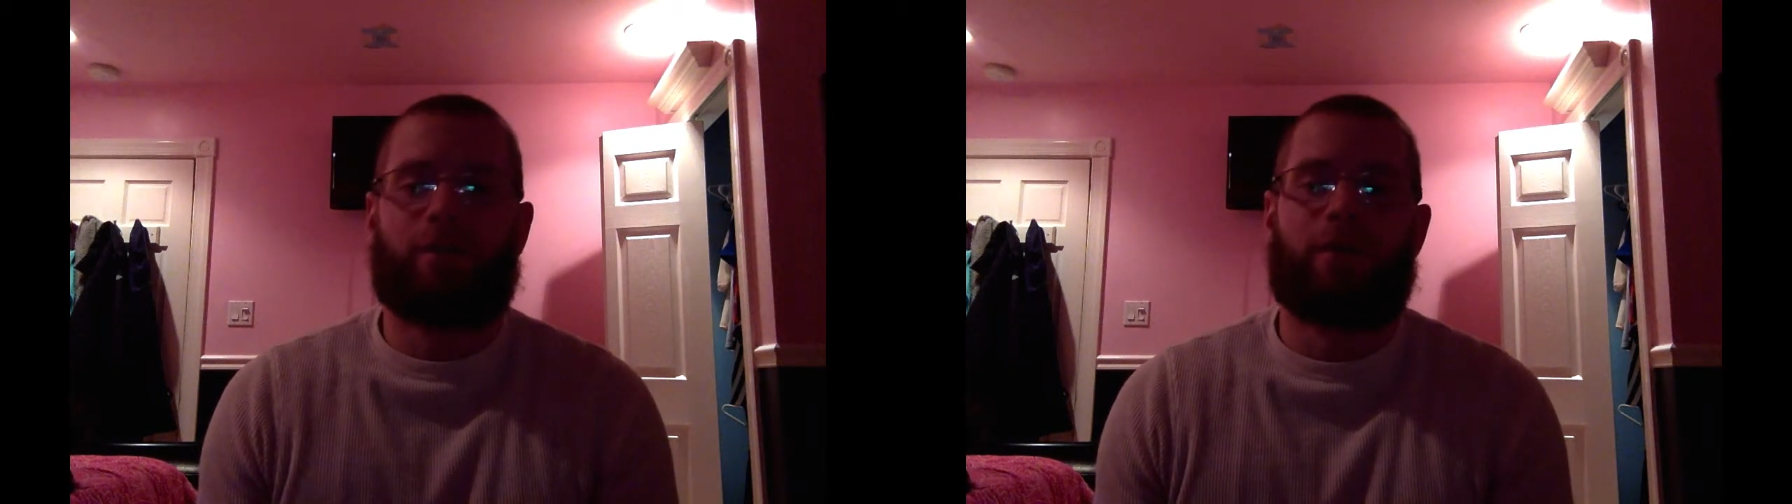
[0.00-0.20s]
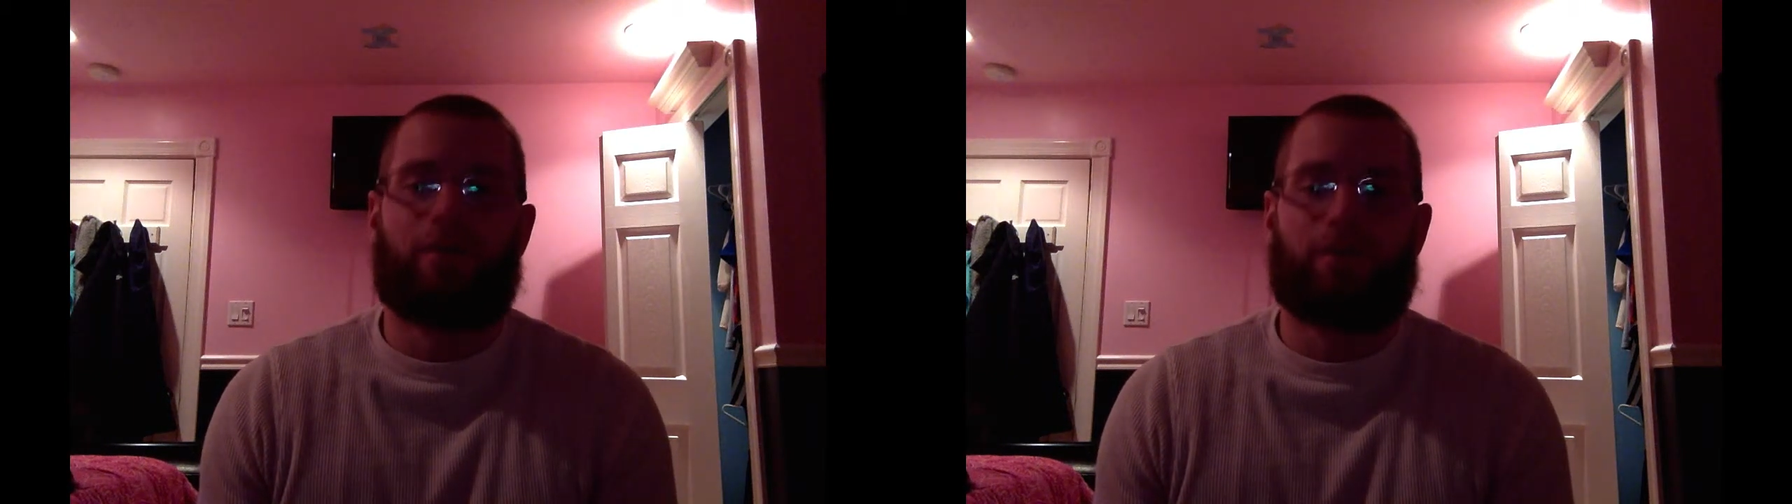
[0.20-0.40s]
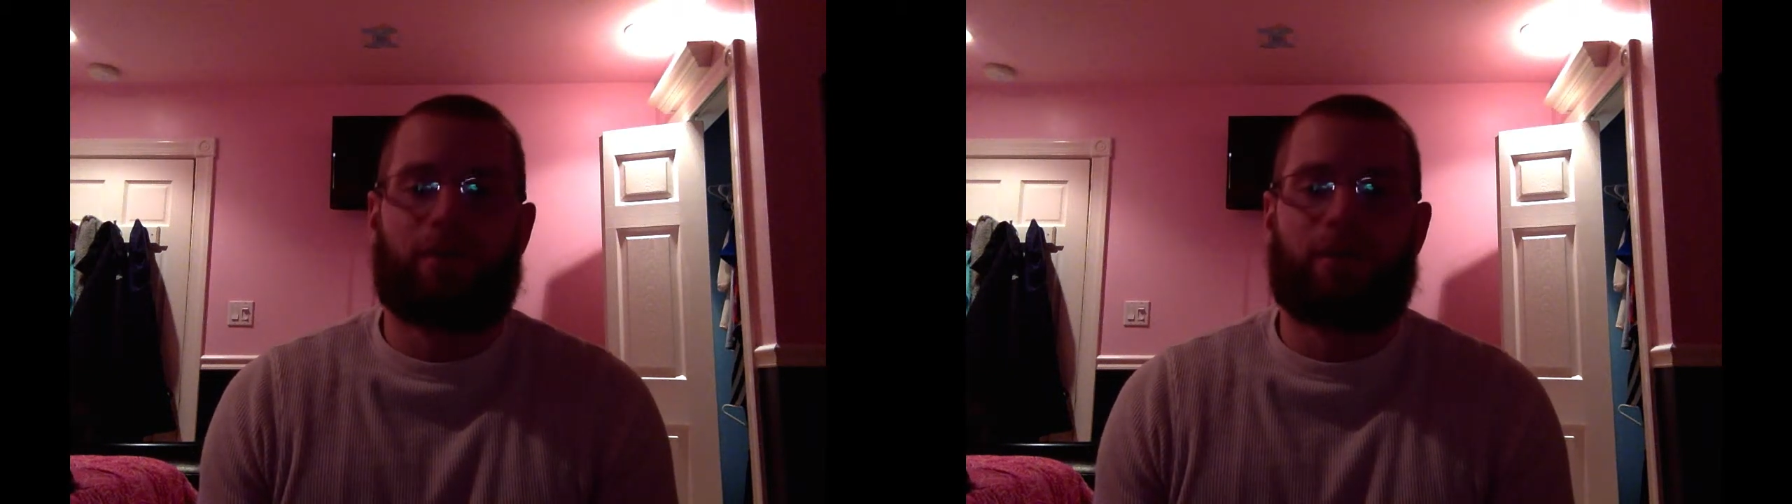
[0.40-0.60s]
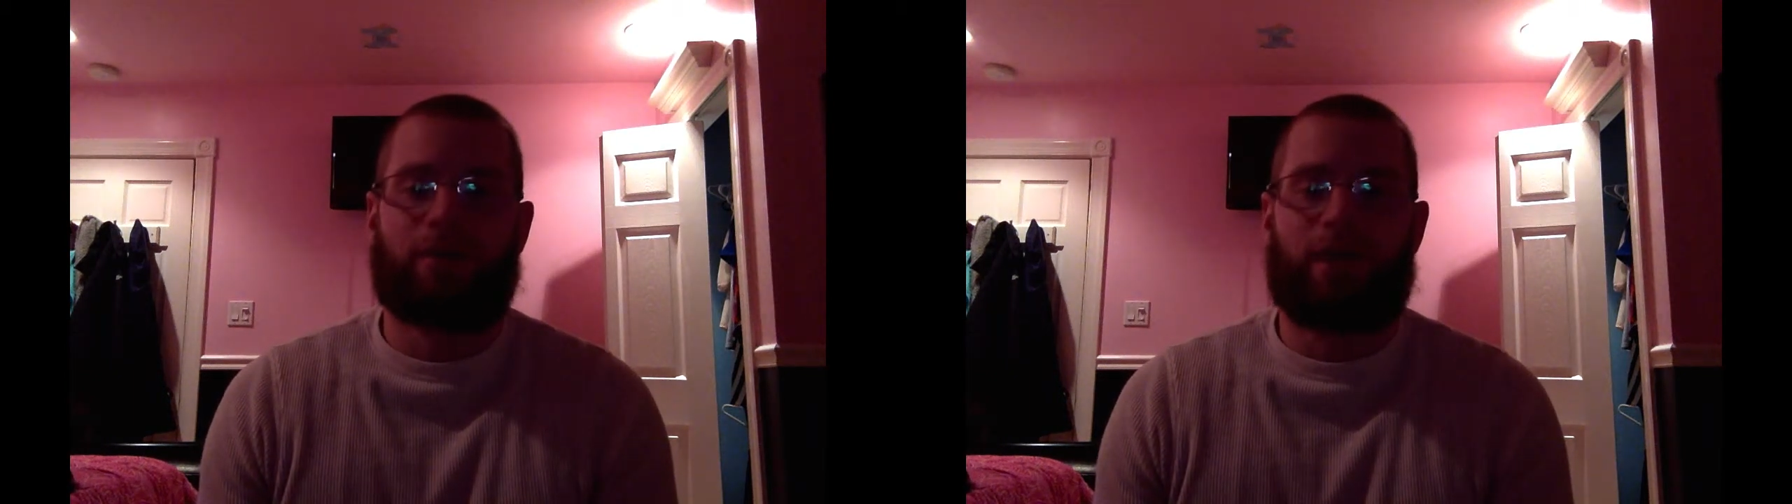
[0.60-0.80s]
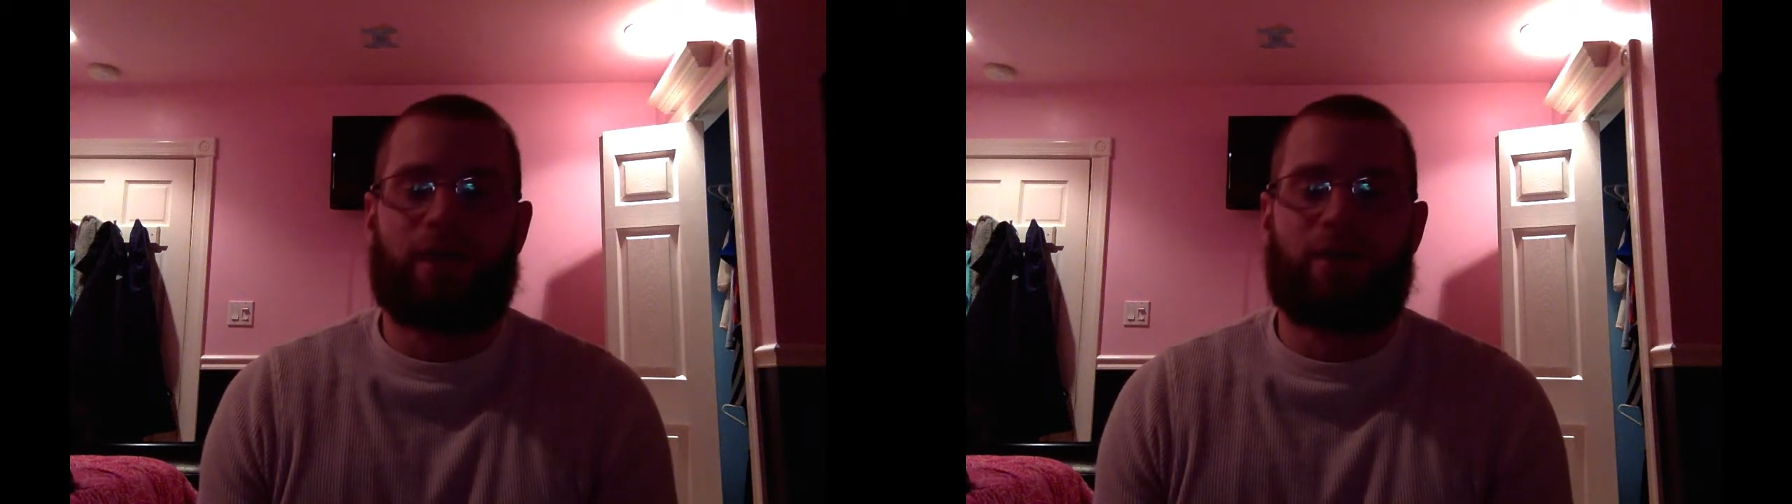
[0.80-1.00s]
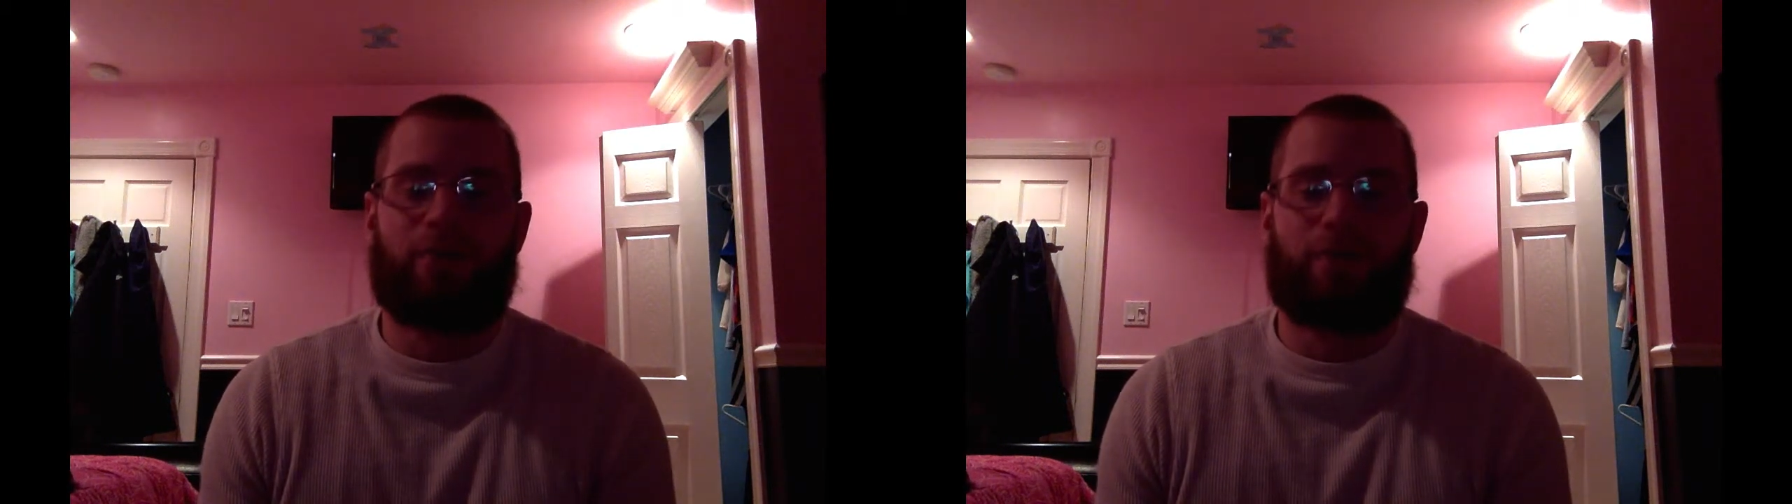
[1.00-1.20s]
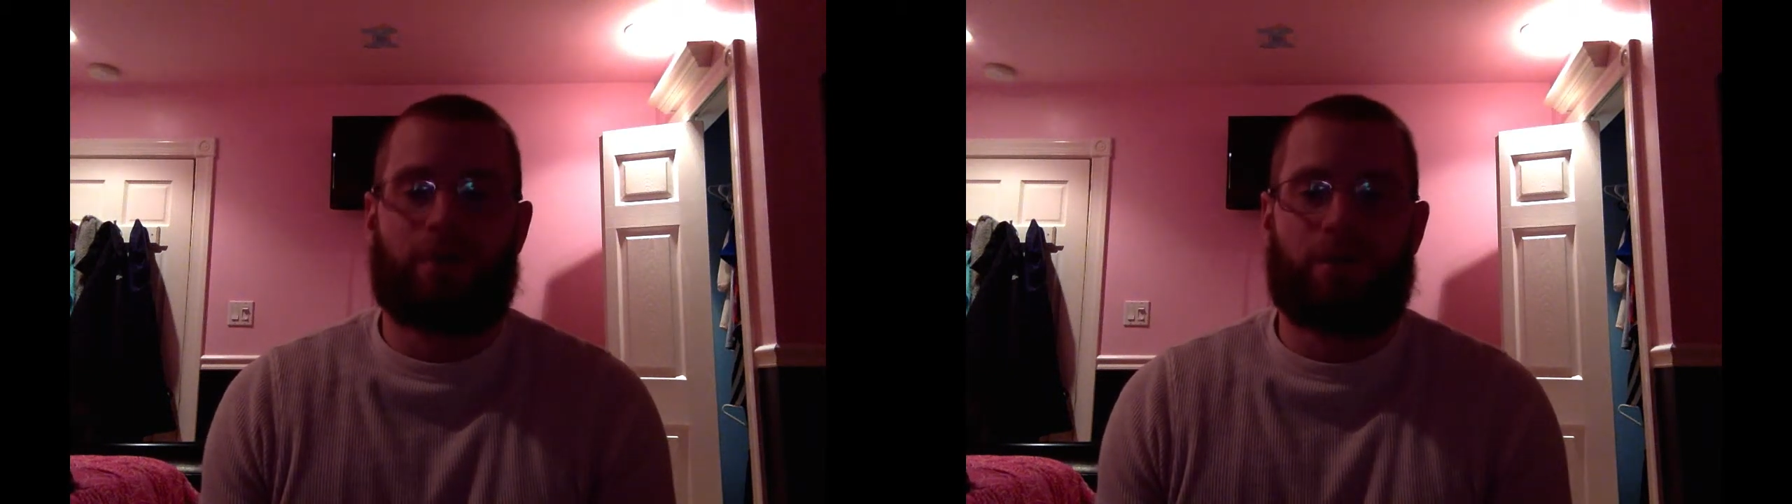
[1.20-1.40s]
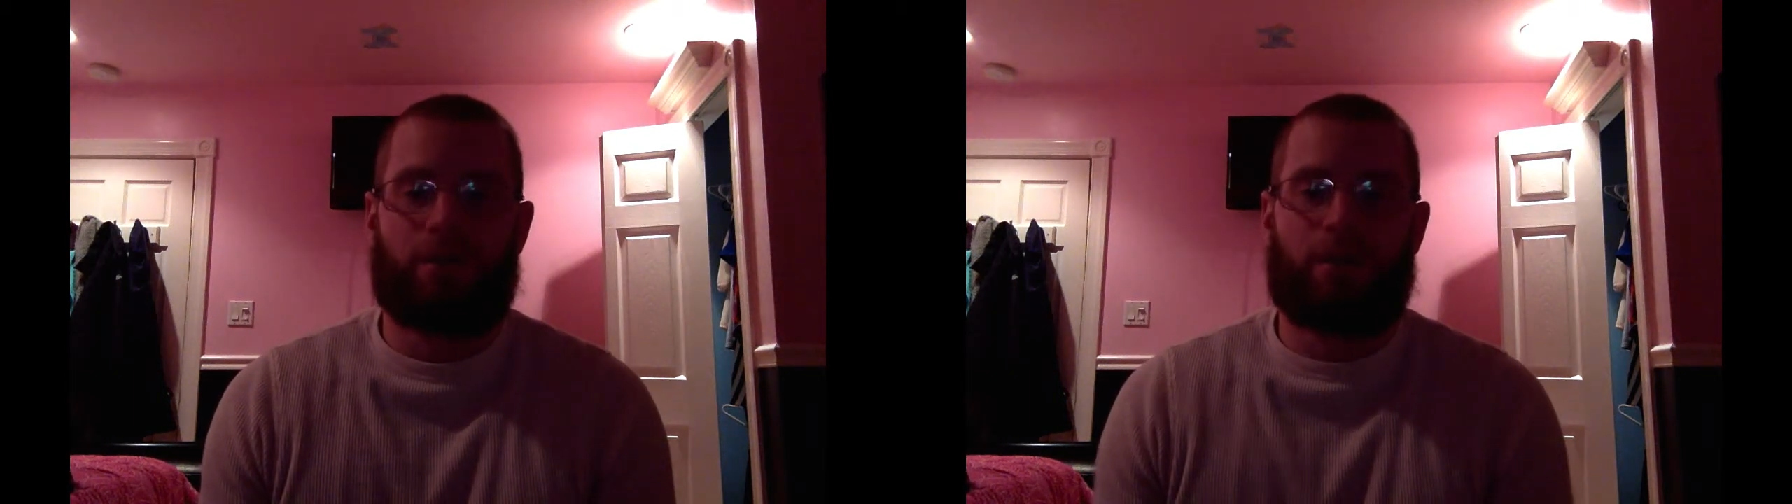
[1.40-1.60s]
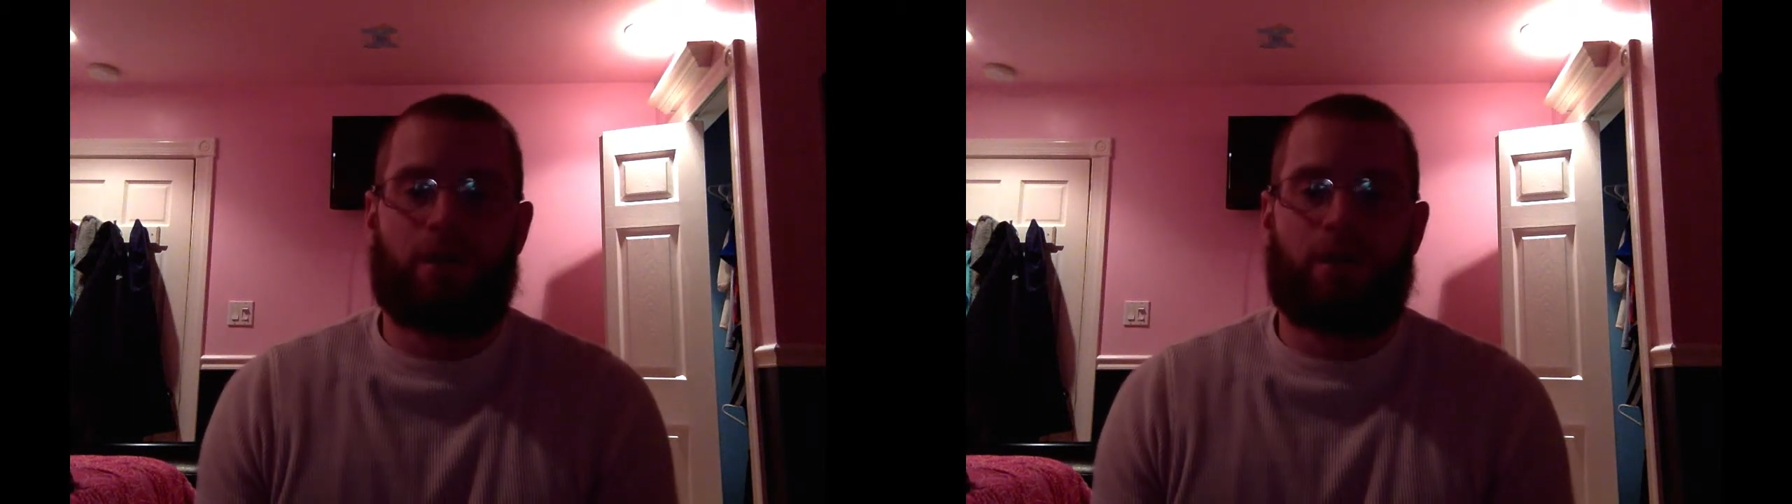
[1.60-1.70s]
aortic sinus origin.